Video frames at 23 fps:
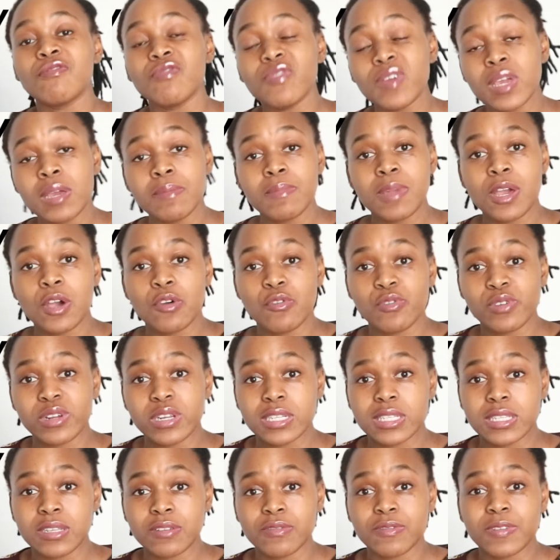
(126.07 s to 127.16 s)
female
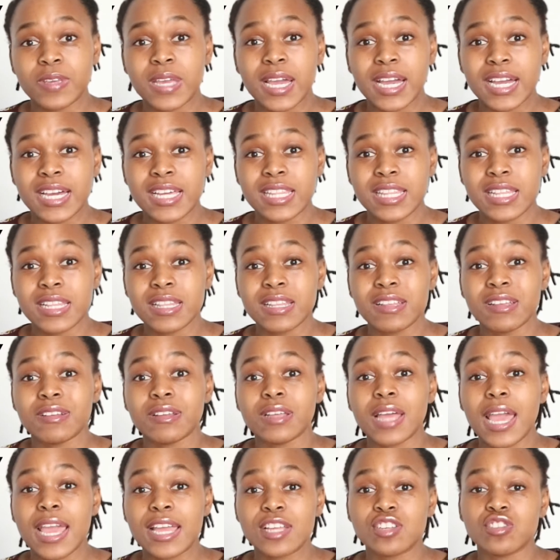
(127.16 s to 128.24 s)
relative younger than
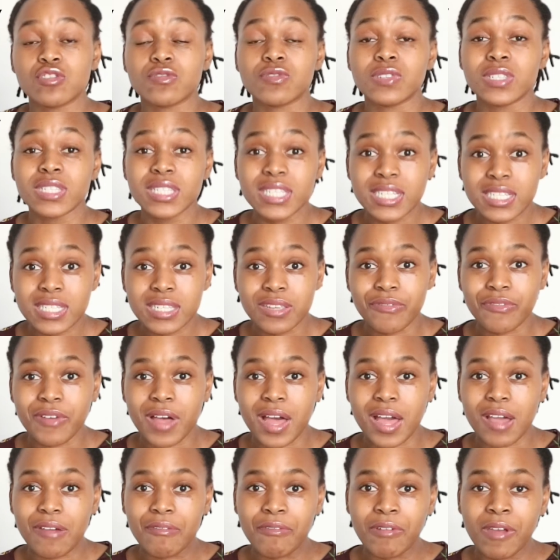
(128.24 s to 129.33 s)
the age of
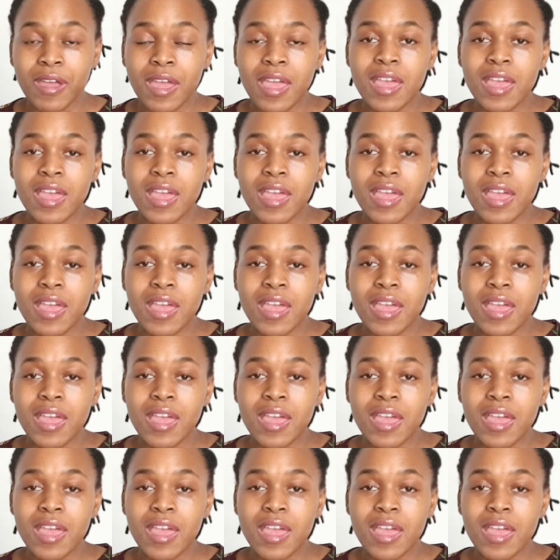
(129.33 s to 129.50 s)
65,